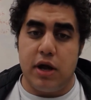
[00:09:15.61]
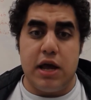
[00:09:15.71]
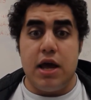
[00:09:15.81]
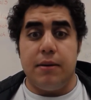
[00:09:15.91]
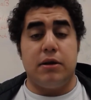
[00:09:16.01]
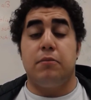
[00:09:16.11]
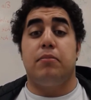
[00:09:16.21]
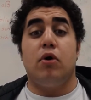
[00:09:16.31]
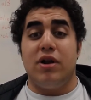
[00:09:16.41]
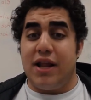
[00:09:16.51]
I mean,
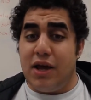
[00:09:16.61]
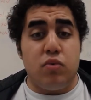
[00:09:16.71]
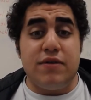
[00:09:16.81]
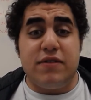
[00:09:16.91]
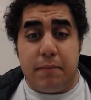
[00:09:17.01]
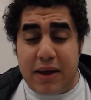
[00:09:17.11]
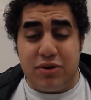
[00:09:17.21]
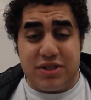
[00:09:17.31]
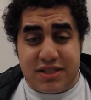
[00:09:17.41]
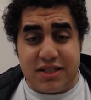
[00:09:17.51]
Burley, one of the better
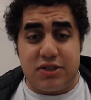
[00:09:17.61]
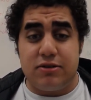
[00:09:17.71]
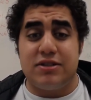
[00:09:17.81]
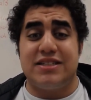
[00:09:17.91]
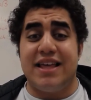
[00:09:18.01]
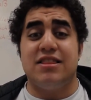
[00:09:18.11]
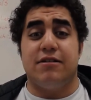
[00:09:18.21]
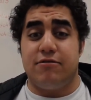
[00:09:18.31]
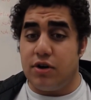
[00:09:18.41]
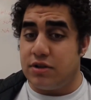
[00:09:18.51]
sisters in the
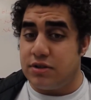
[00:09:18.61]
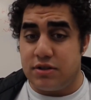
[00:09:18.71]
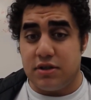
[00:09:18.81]
verse.